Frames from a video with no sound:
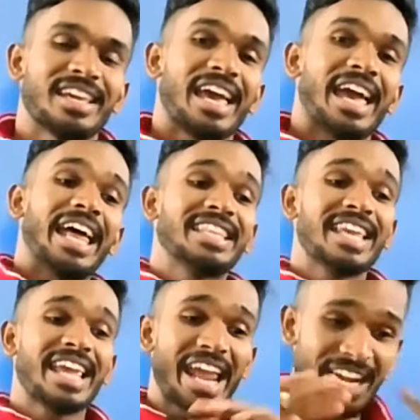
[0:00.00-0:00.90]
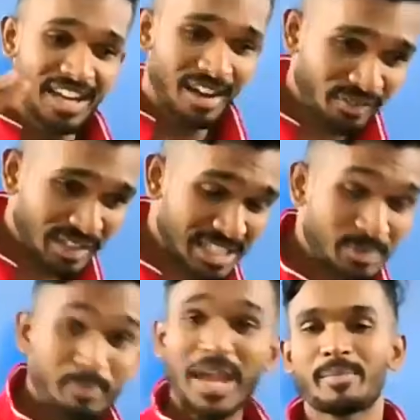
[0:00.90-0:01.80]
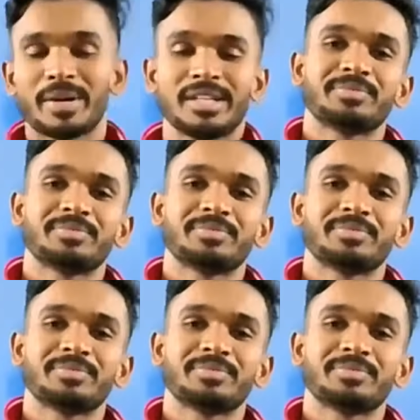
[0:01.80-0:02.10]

at the end of this paper,